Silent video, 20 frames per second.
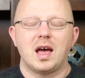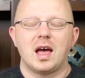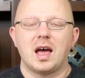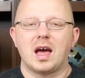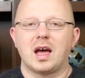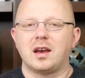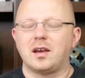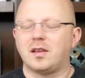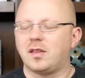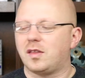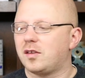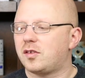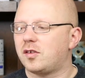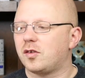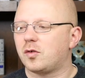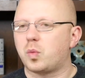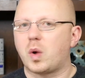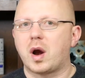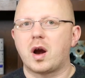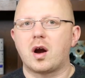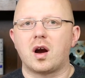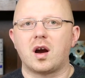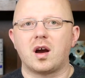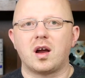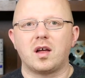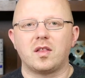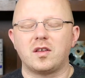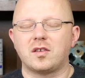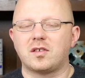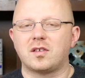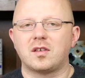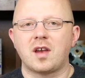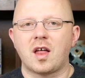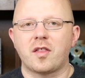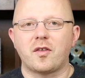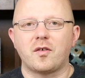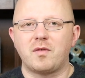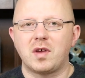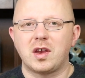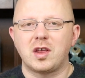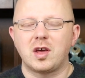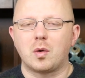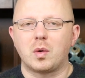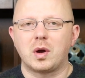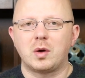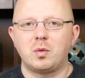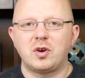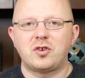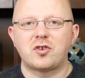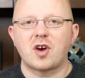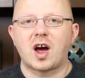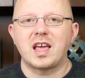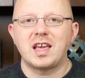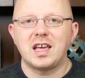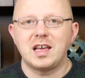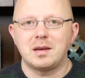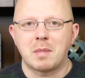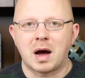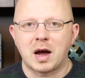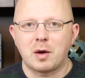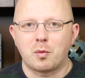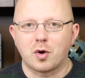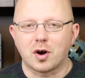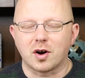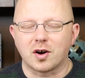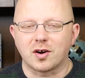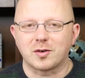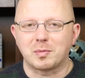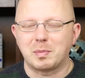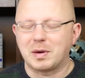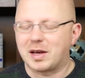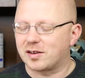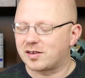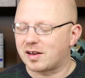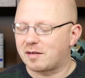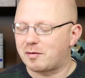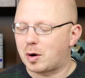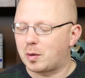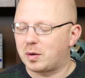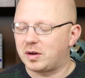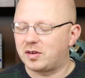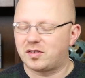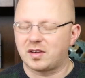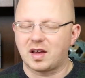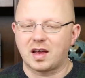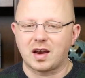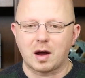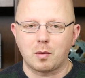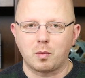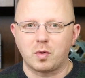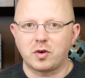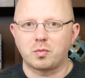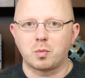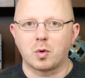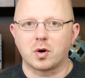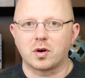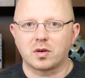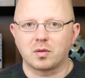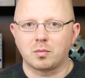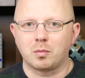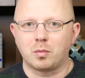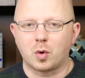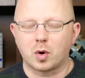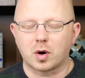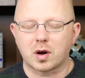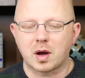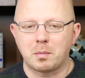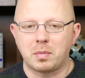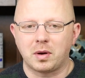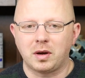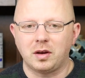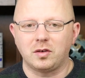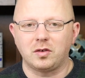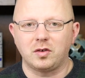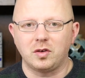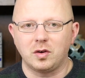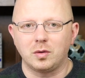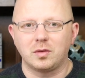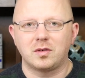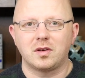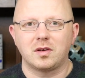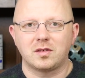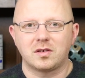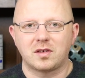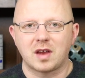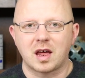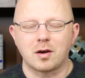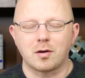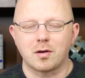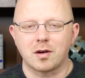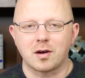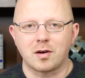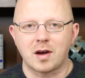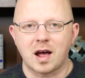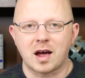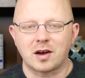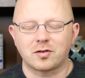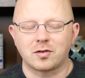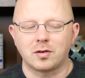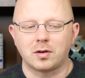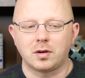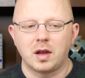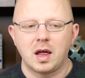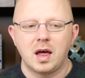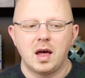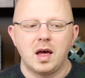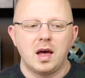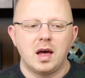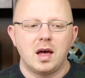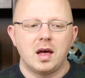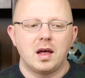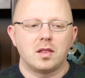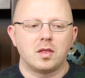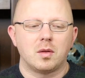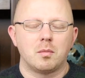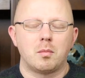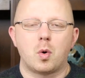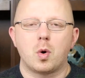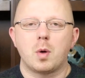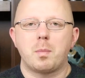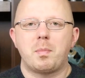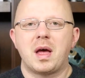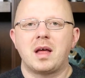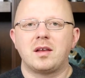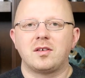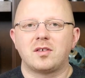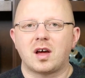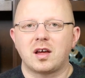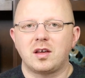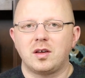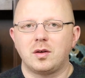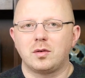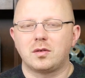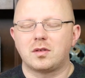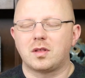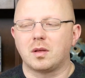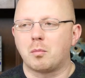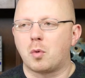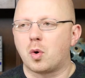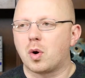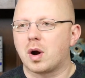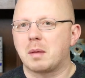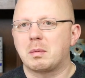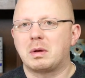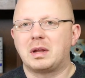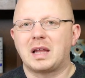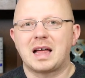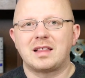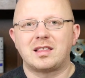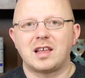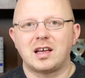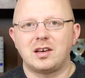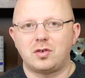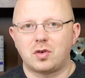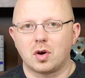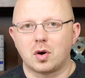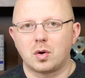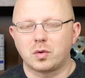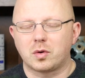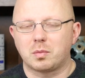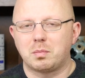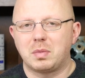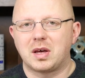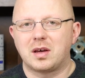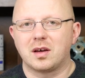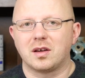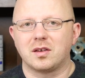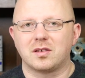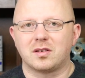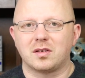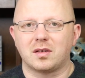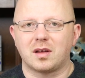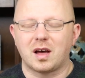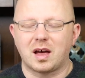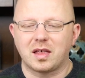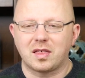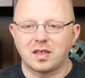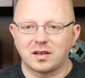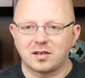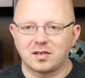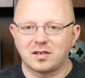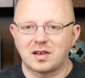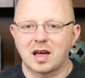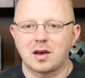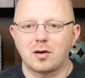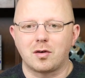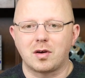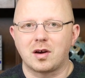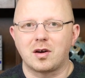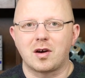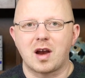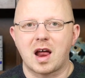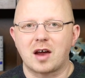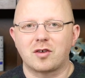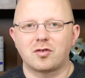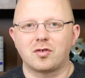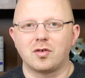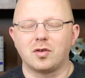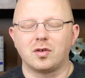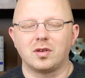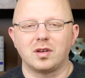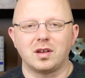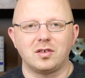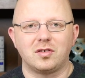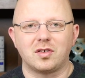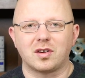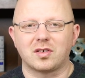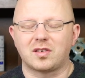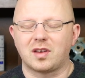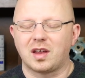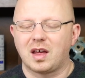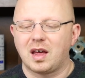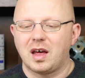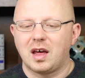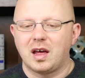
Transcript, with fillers: And this is where this is another video in which I eat my words because I've always said I wish more more companies used standard international. The more pens I use, the more I'm glad they don't because I think standard international just